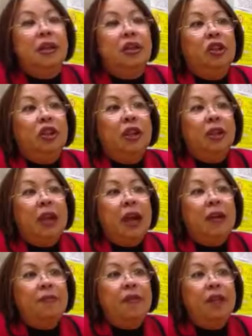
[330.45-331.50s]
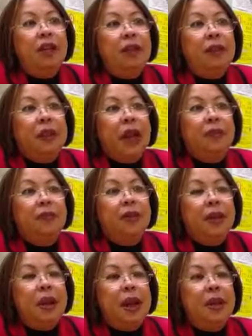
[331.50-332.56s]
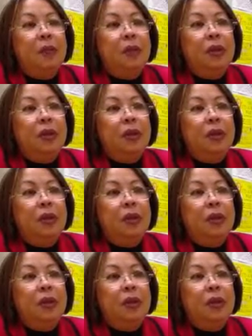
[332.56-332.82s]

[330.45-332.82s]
She left. She escaped Vietnam